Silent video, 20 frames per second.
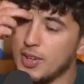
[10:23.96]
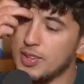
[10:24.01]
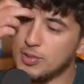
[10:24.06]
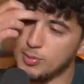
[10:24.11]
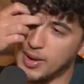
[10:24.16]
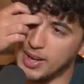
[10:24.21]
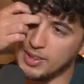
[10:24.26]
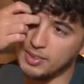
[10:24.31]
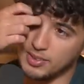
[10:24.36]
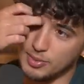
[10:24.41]
reason
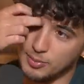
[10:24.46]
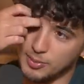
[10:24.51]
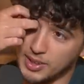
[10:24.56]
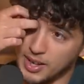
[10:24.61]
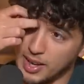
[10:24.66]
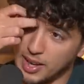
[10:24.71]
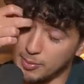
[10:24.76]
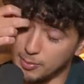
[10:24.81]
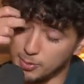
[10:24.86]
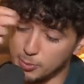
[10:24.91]
why I don't think we
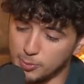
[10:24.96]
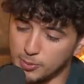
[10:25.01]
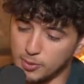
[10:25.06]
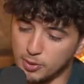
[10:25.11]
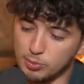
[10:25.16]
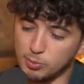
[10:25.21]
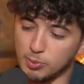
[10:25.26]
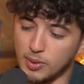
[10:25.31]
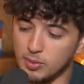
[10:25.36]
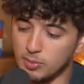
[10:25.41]
get him is
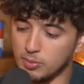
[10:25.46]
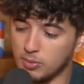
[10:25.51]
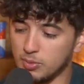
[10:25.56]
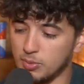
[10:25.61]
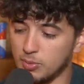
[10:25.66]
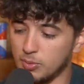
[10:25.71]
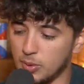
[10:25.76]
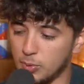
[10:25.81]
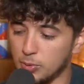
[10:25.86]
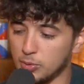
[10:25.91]
because when
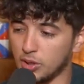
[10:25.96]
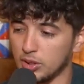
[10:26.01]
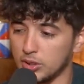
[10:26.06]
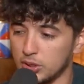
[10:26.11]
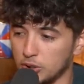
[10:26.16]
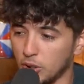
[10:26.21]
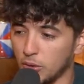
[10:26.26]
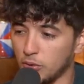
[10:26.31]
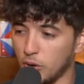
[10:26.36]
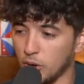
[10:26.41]
he was on the
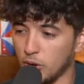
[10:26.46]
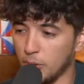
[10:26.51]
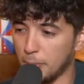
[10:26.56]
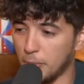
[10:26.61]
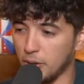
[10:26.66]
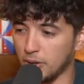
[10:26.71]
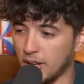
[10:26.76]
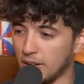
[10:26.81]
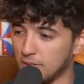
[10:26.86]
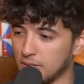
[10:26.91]
Joe Rogan
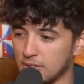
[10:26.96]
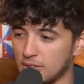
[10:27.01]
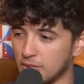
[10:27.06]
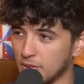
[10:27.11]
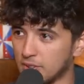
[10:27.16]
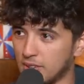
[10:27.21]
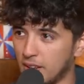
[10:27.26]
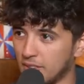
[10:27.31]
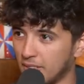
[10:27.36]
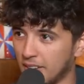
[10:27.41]
podcast, he
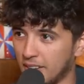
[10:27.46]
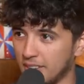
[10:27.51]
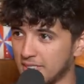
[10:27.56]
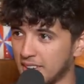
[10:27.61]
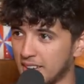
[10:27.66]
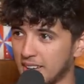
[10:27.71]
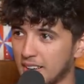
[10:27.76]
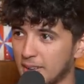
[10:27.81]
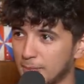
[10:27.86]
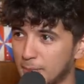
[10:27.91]
just kept get,
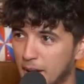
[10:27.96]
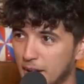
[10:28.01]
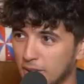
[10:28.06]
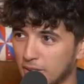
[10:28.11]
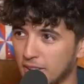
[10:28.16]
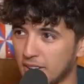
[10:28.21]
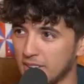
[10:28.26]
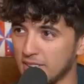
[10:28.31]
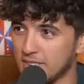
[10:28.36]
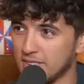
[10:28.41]
saying he had
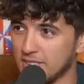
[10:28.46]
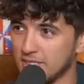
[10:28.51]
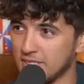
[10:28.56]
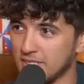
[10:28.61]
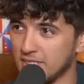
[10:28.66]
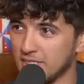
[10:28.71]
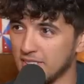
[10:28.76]
migraines.